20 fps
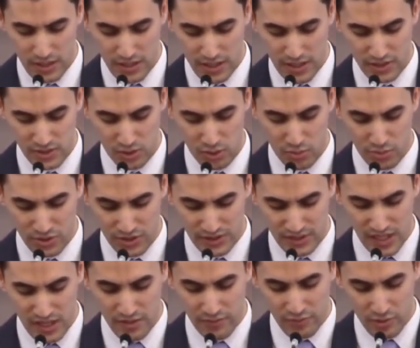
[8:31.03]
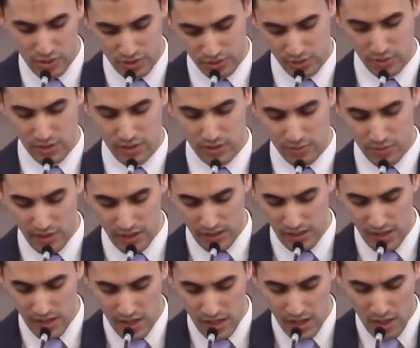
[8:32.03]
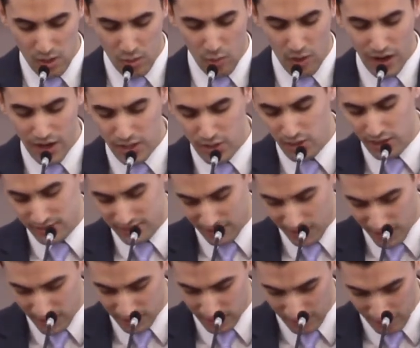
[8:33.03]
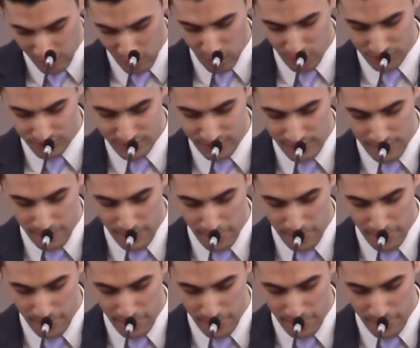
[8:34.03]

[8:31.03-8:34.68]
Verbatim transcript: Its owner said in verse 33, Why are you untying the colt?